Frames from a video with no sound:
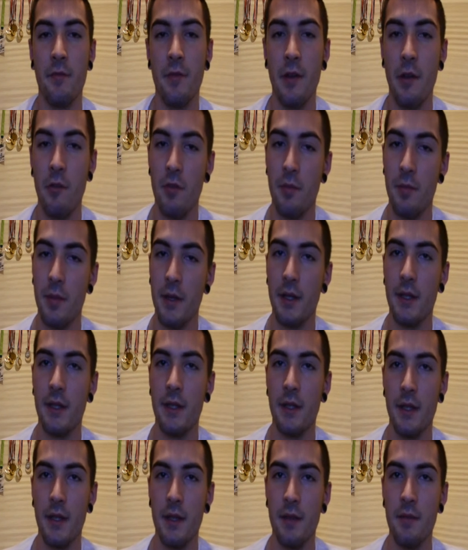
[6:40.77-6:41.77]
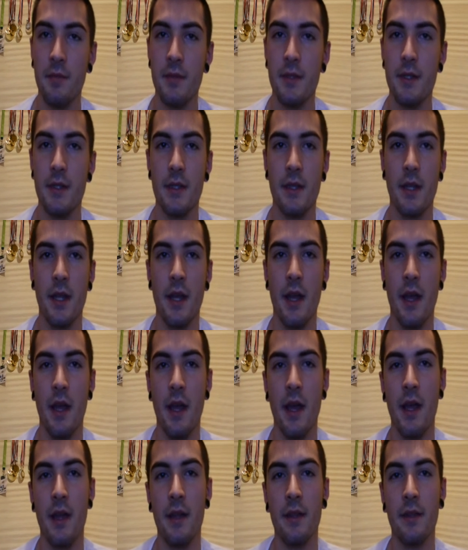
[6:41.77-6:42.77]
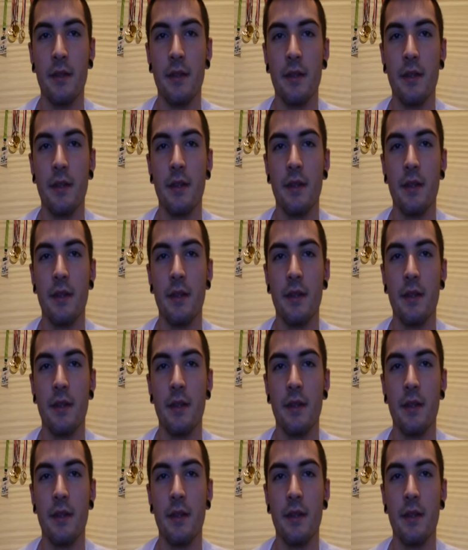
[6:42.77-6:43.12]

very big teams, and